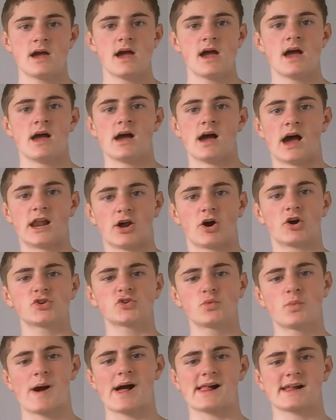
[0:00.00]
Hello and
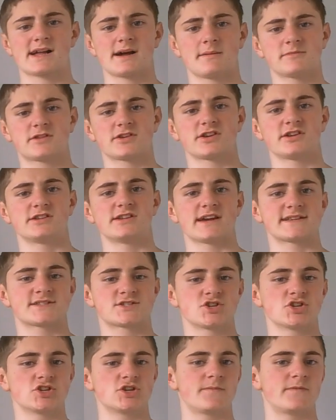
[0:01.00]
welcome to the next
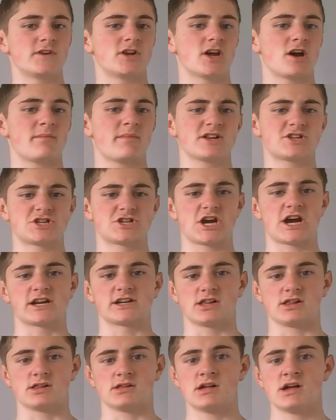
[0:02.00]
YouTube video on my channel.
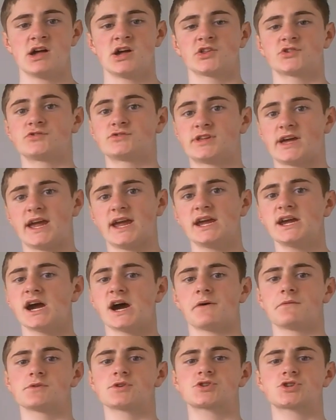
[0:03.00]
Today I will
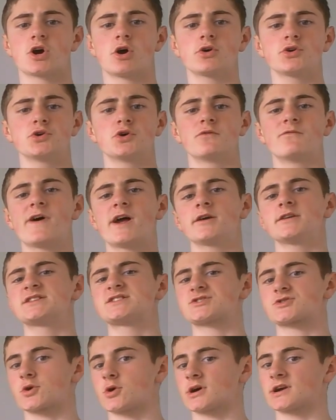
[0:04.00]
show you a very
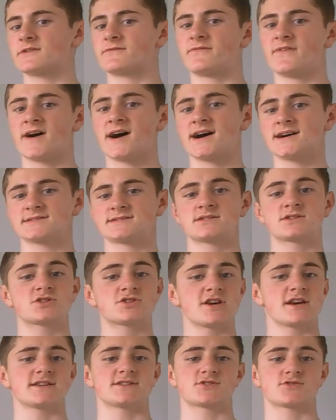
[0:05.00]
strong and fast
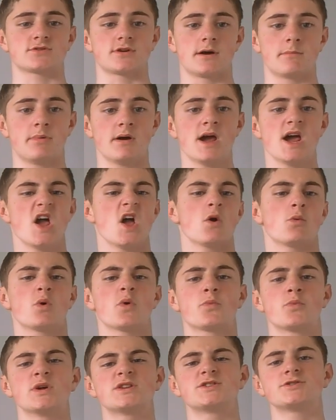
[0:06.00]
chess trap with
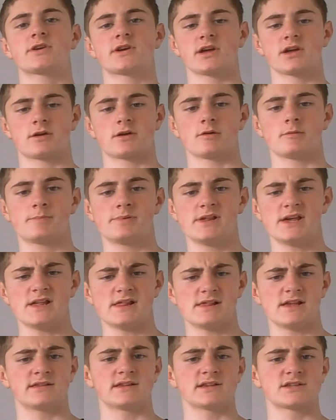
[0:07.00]
which you can completely
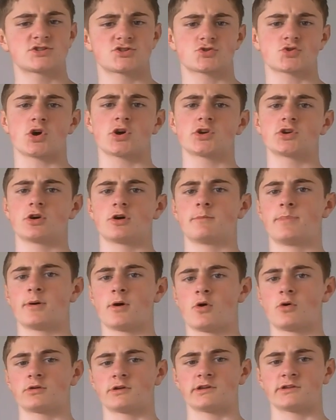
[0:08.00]
destroy your
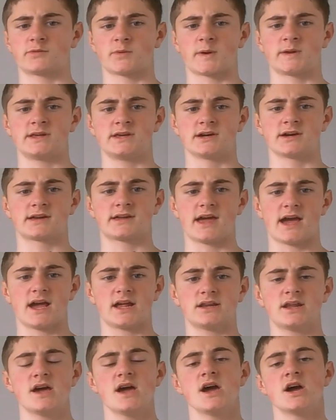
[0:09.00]
opponent when he again
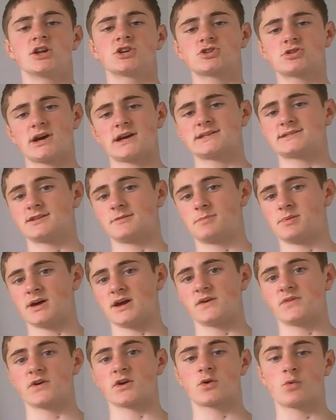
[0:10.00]
tries to play the
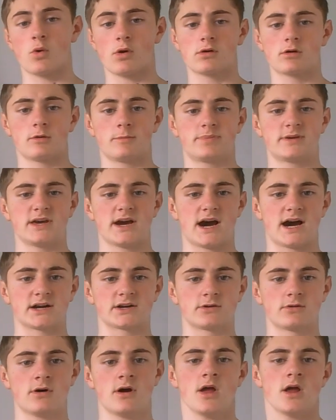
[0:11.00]
GIUOCO piano
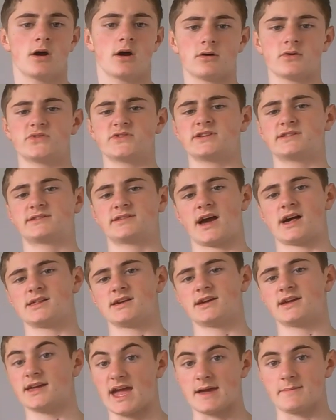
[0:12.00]
on the Italian
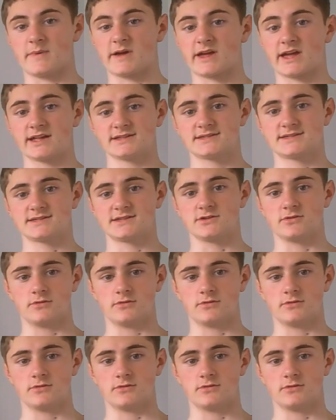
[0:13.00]
game against you.